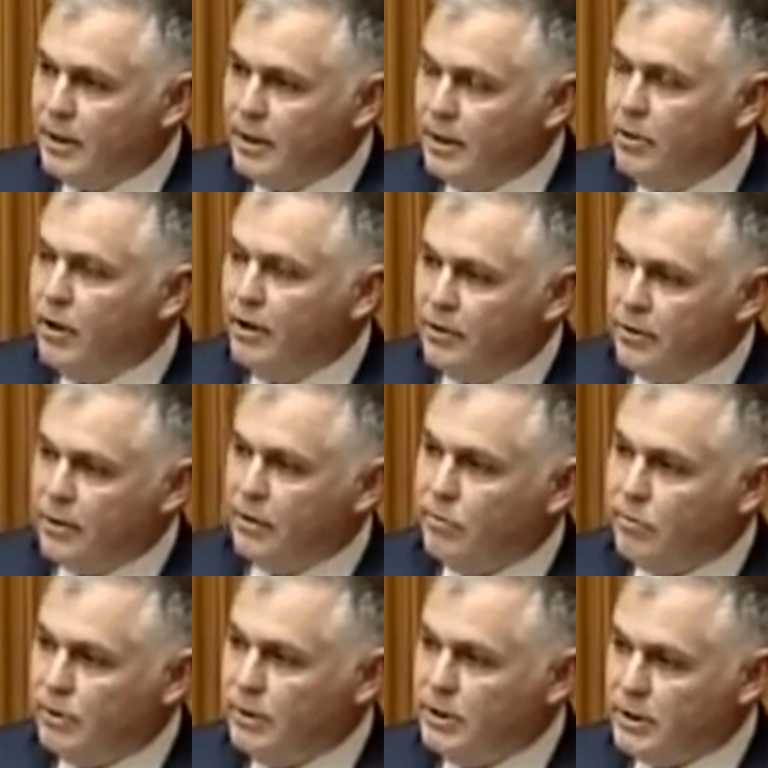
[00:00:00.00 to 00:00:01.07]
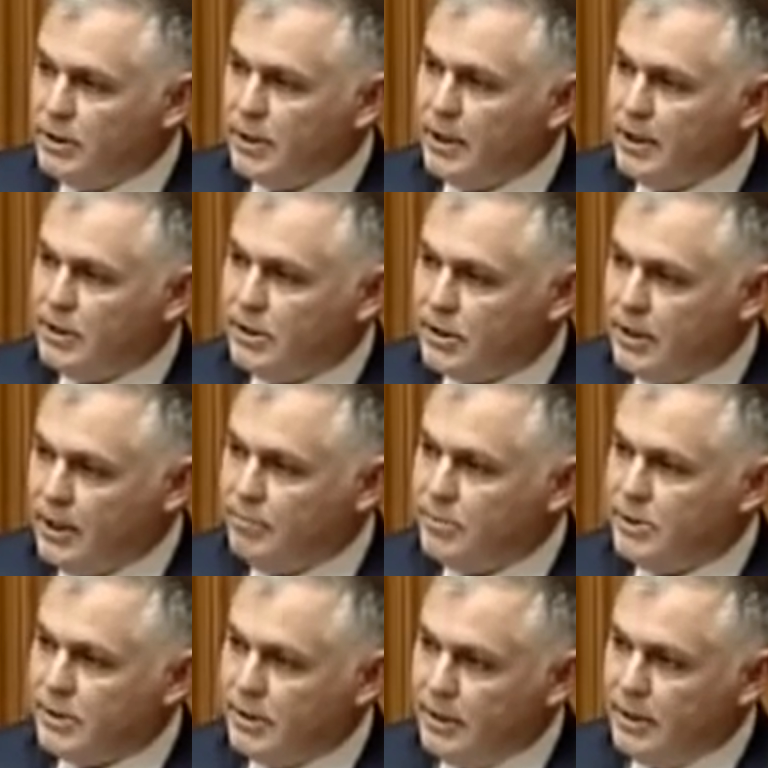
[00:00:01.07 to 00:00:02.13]
then I think that we should take
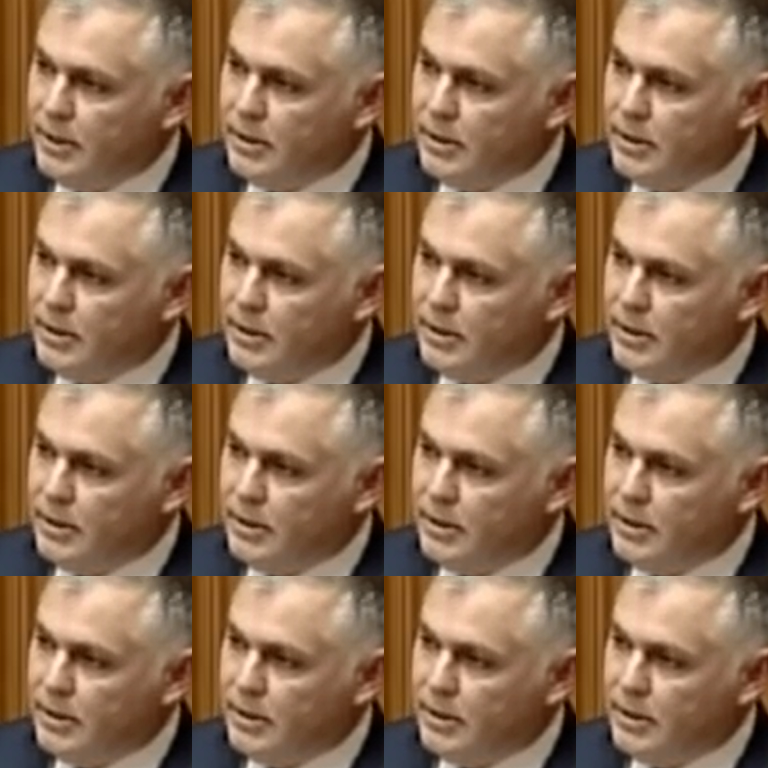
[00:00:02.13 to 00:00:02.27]
steps